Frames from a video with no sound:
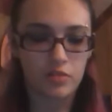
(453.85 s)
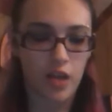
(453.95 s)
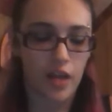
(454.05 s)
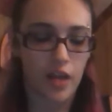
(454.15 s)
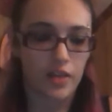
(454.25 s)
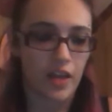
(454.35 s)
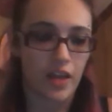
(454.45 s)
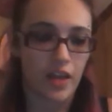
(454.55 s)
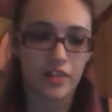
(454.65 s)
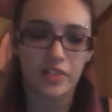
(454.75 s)
I
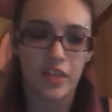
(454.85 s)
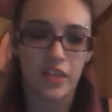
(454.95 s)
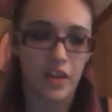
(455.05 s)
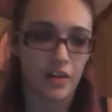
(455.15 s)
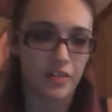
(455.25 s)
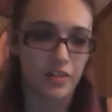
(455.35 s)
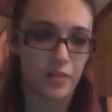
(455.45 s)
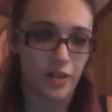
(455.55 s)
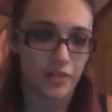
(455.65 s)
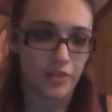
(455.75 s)
can't stand it, to be
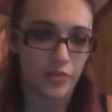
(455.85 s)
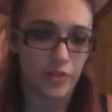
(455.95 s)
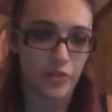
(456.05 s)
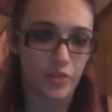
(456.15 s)
honest with you.